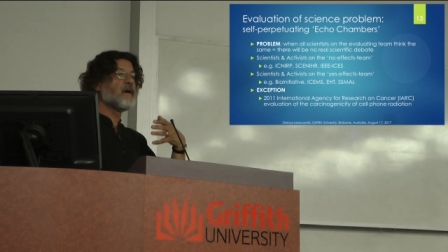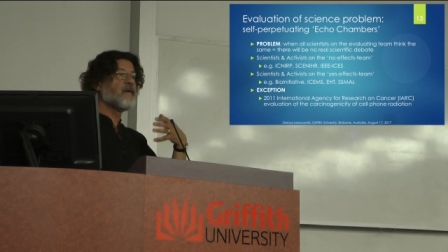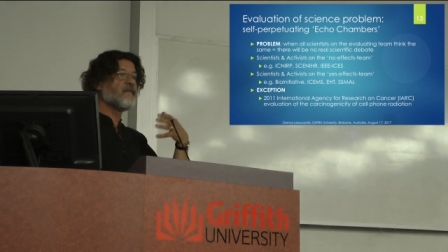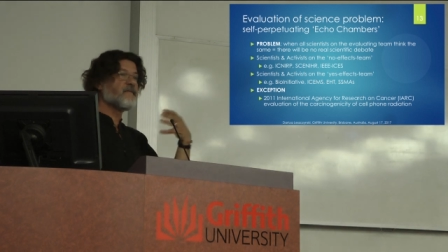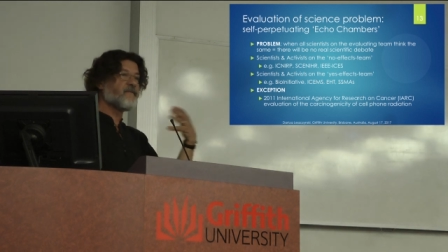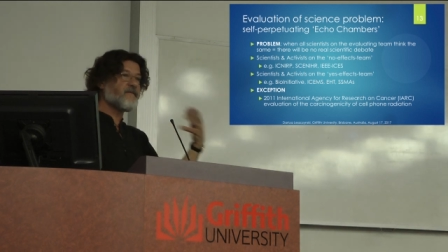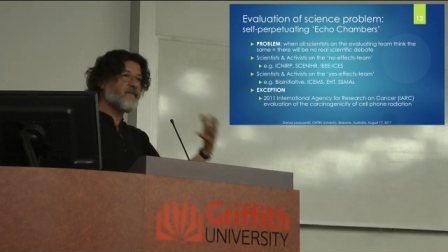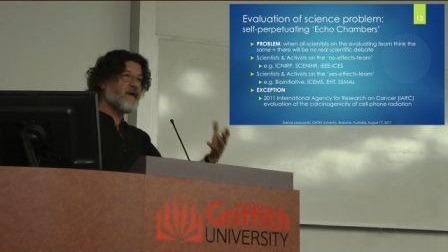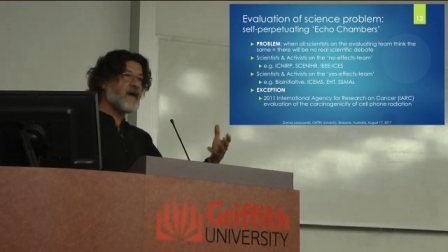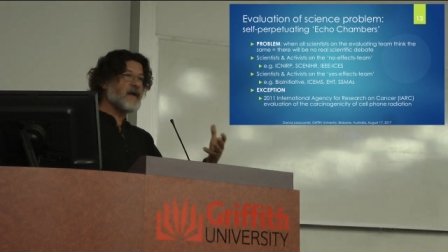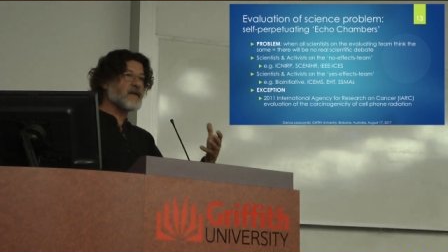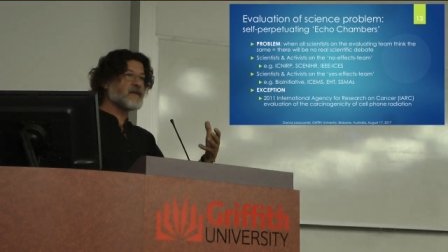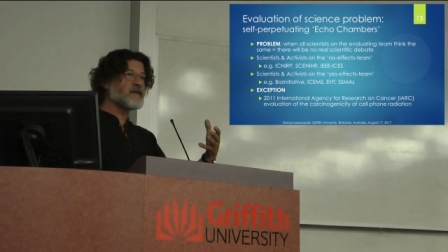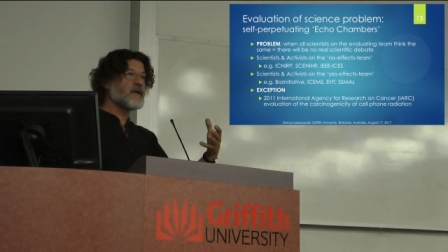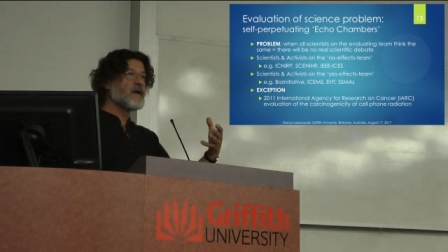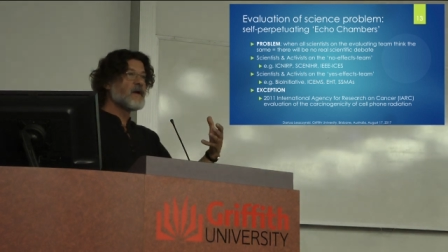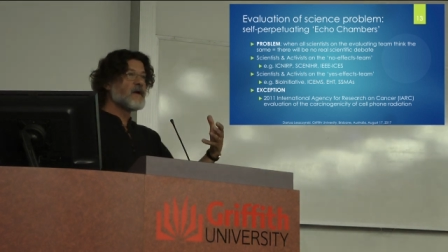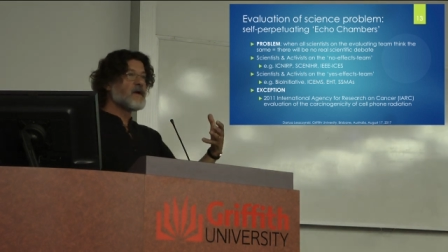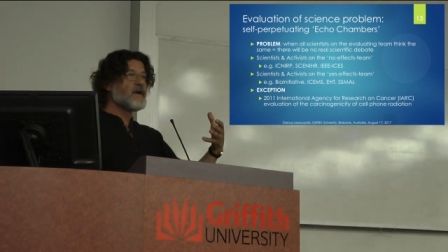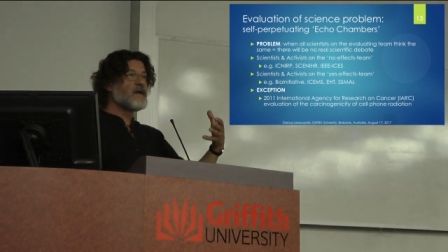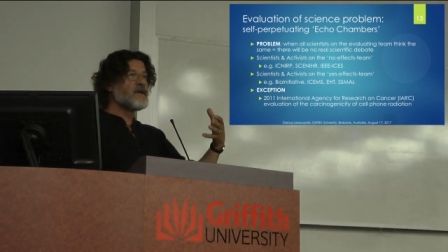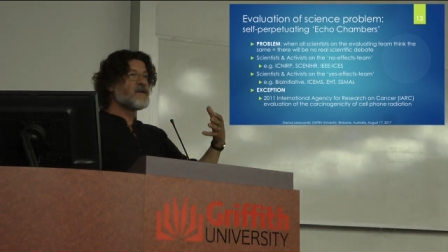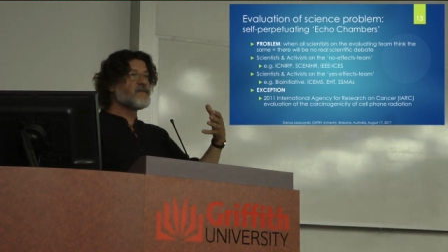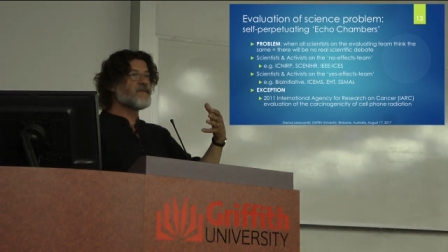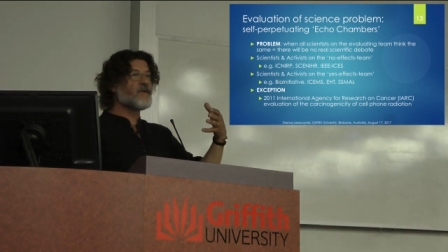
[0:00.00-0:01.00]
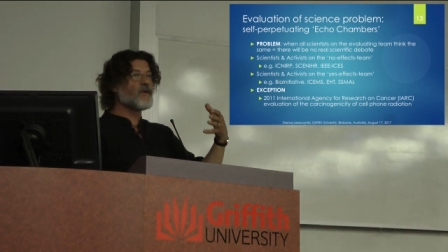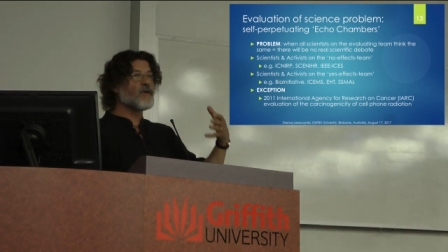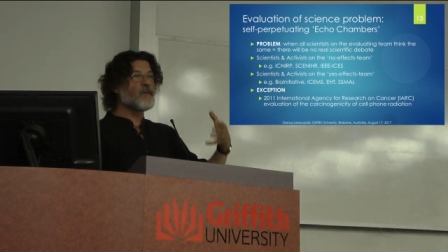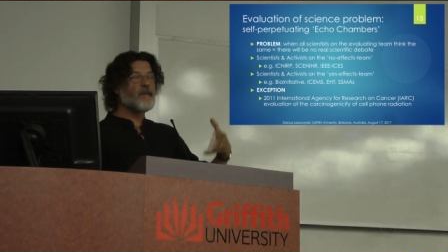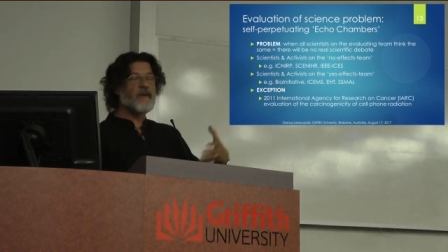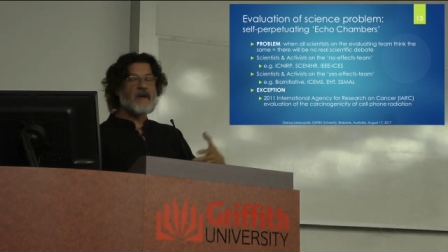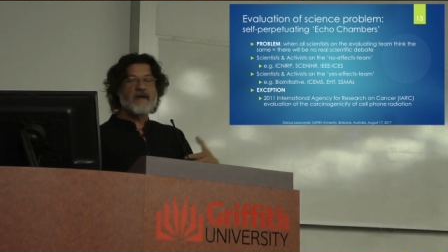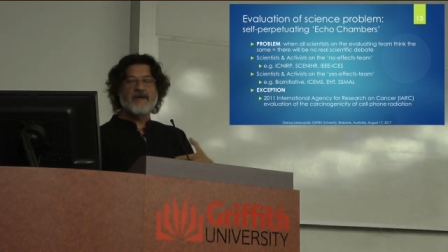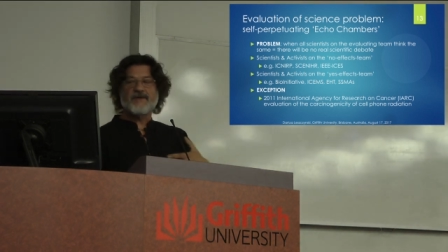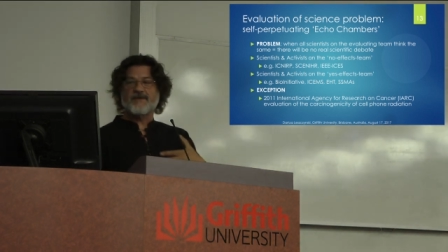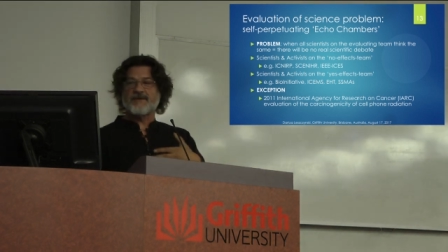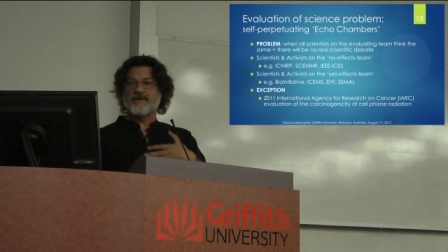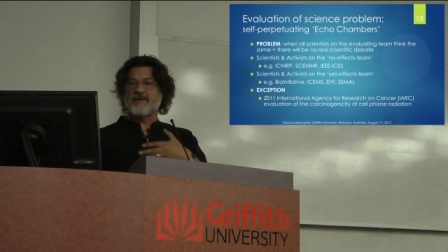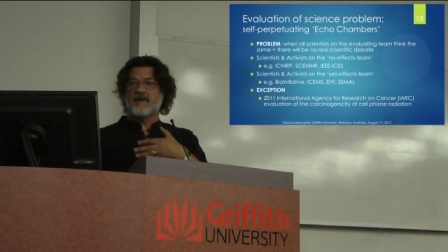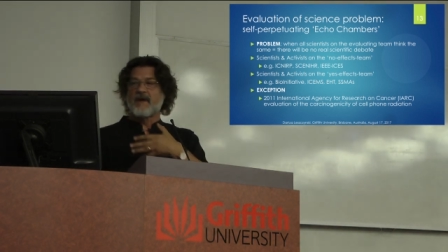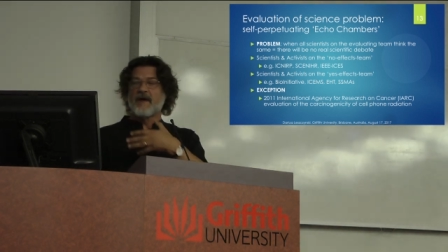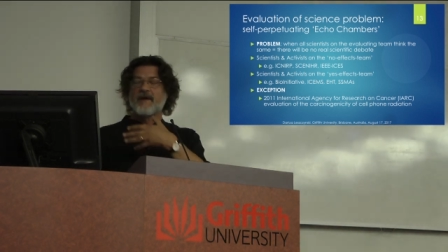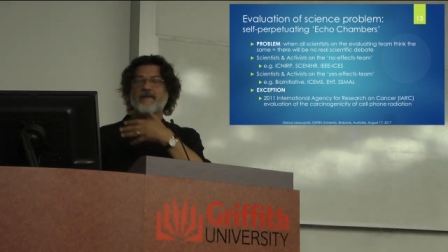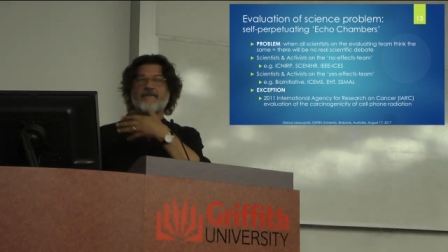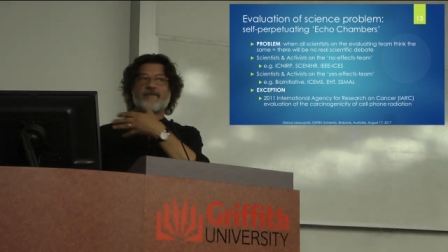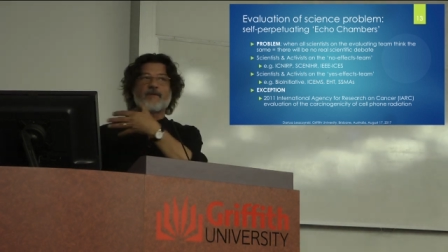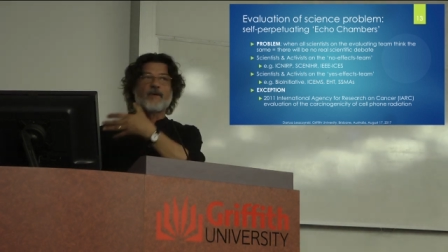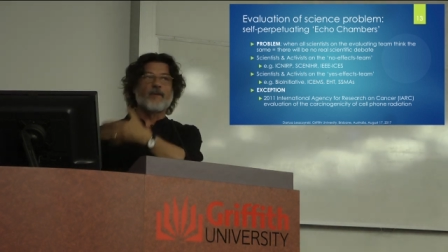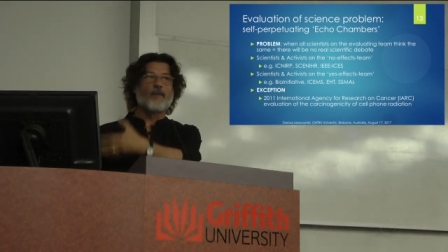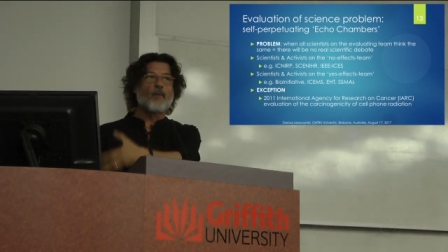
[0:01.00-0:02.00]
fed information
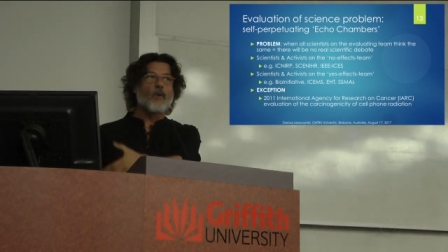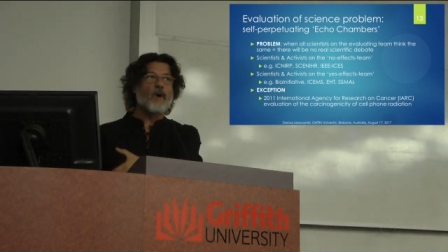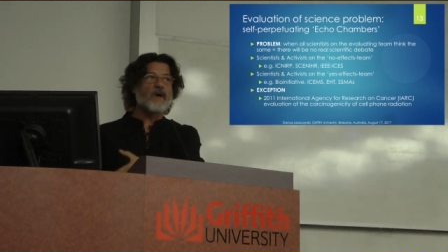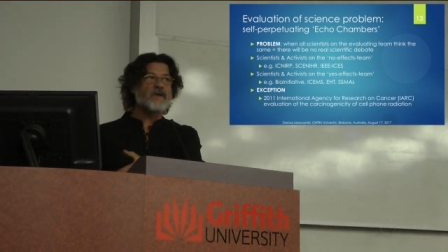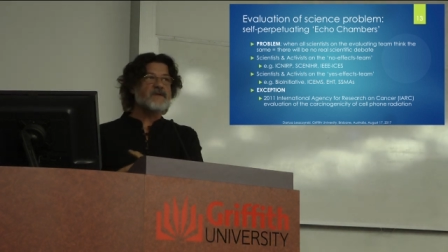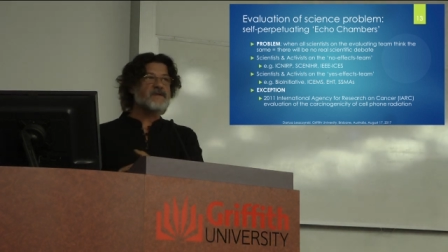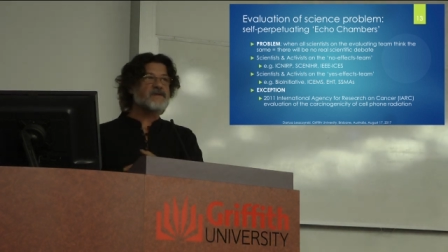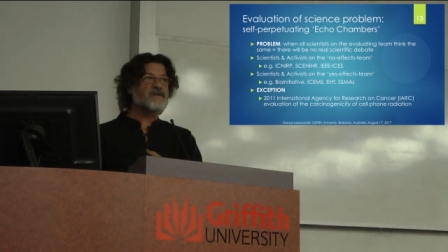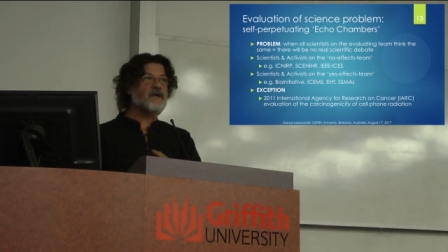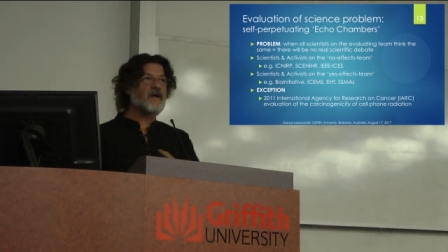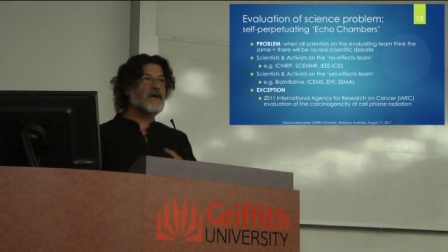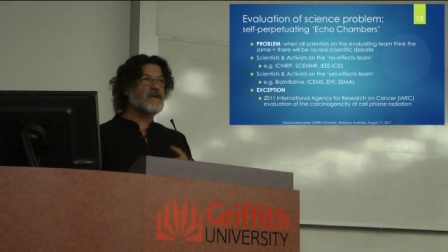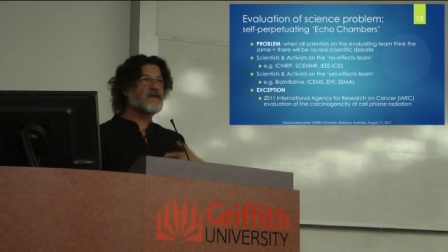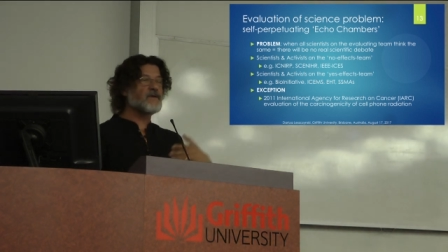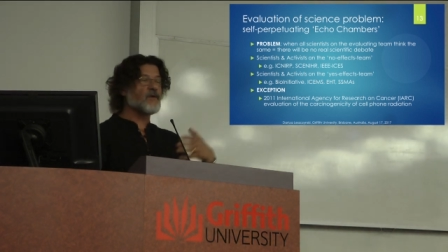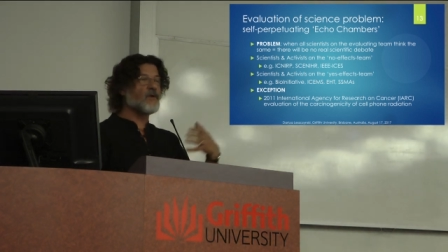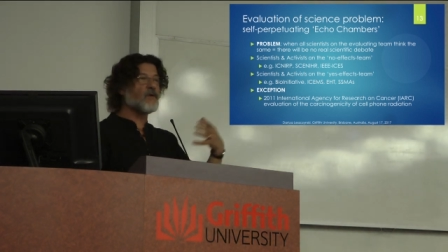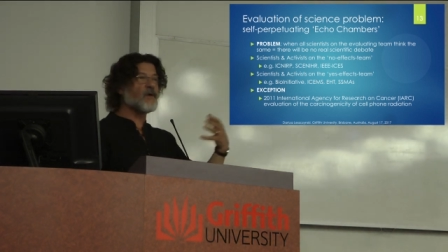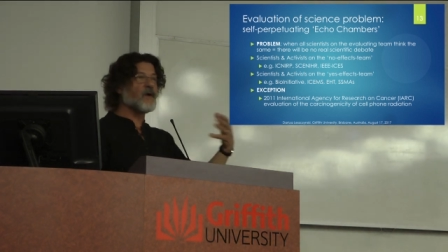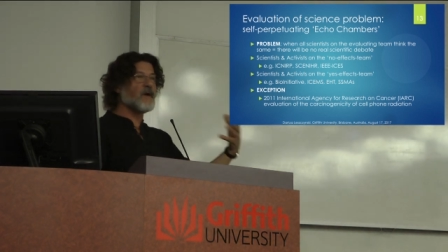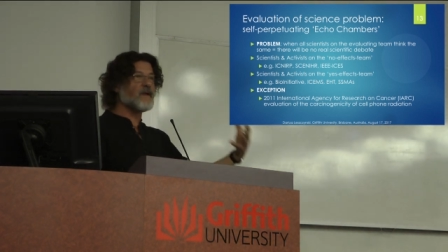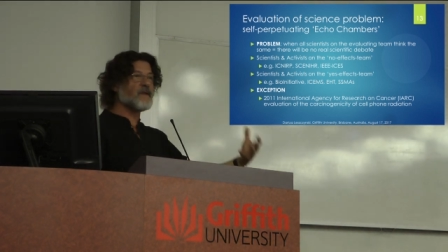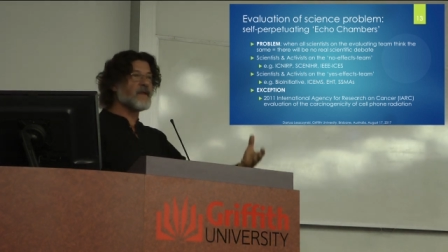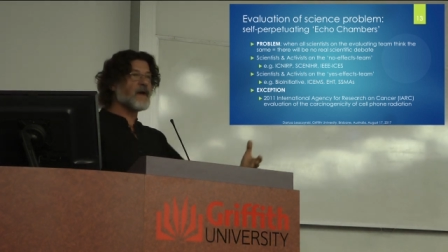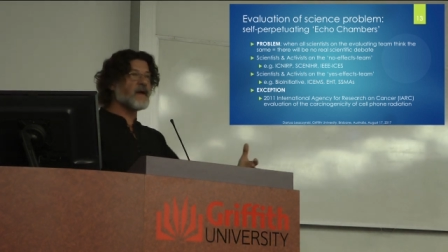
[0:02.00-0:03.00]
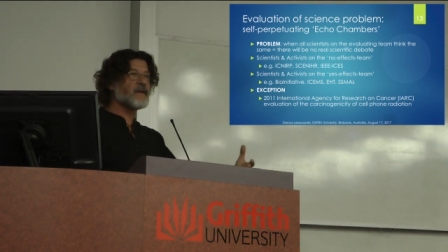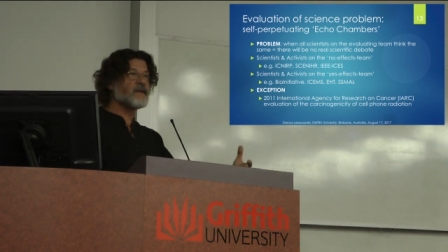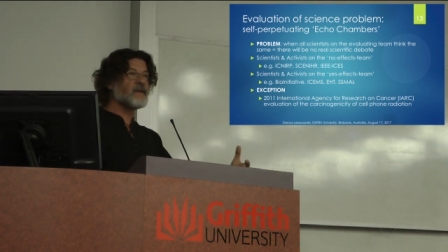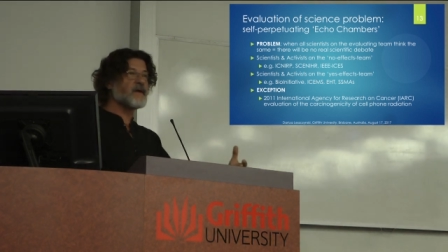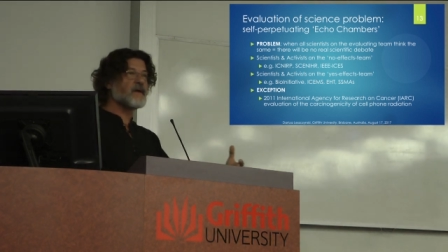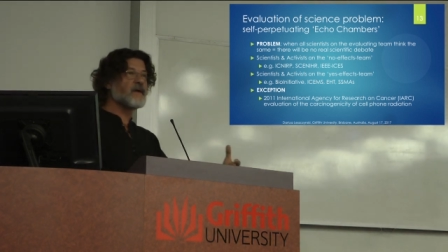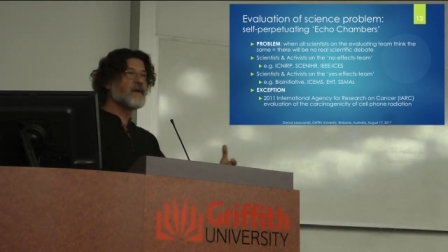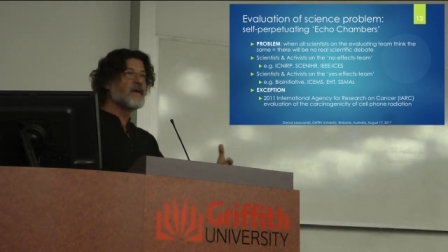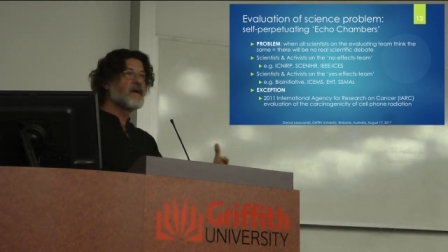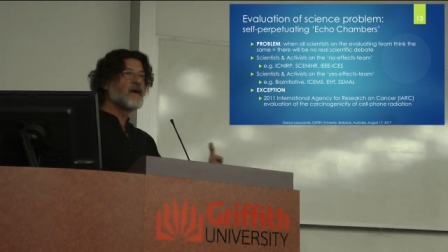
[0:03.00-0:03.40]
from one side or another,